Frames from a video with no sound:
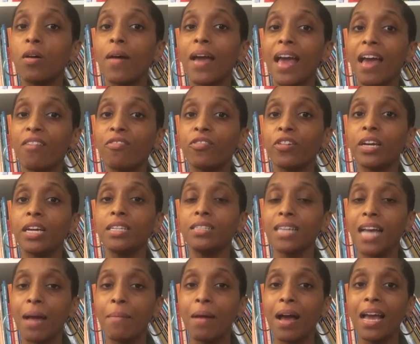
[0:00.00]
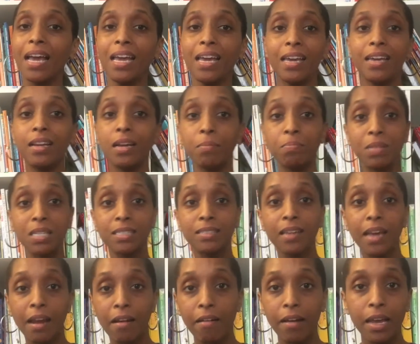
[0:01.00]
every time I hit up this
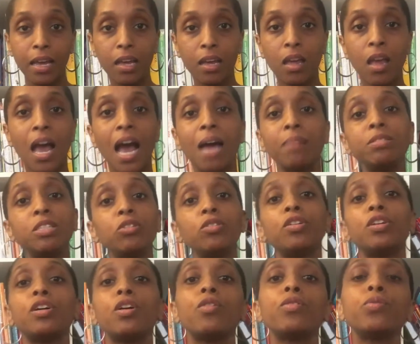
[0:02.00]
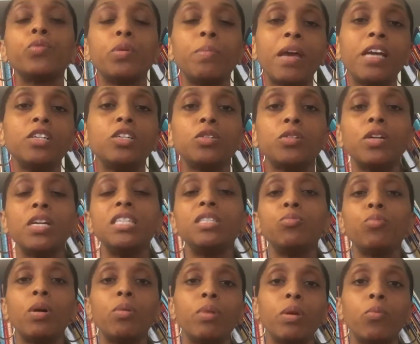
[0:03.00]
area, I'm still going to go through to make sure it's
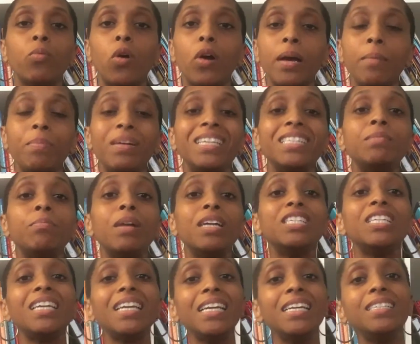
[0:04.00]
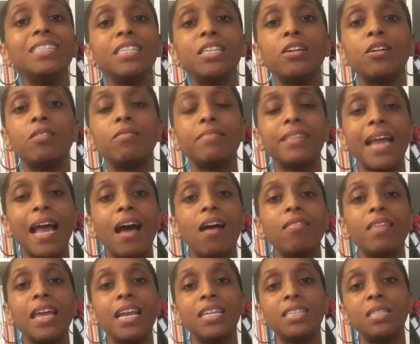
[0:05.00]
what we want. But it's much easier now
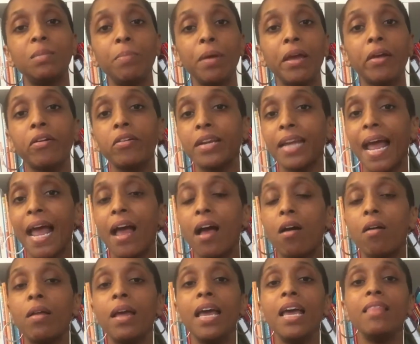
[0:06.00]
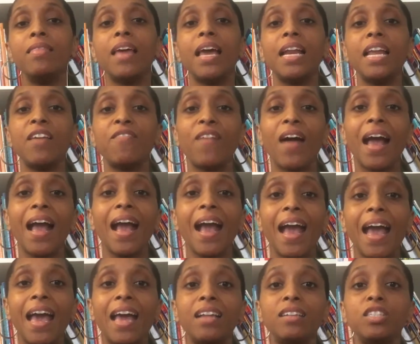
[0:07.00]
that it's pared down than if I
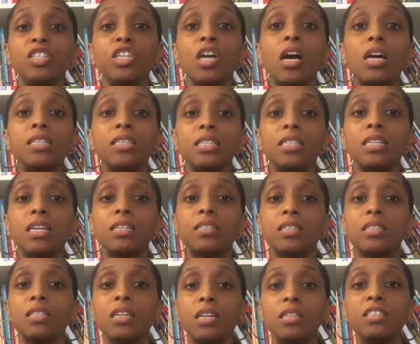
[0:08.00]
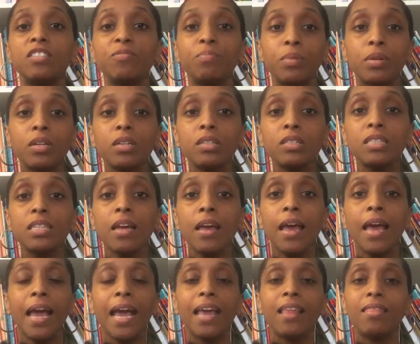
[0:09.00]
had tons and tons and tons of books.
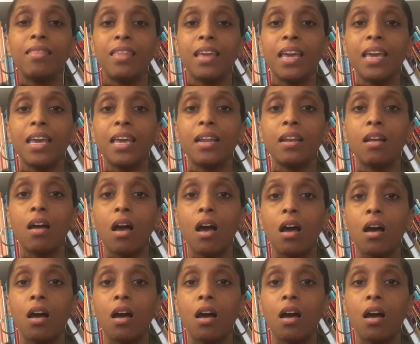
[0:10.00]
And then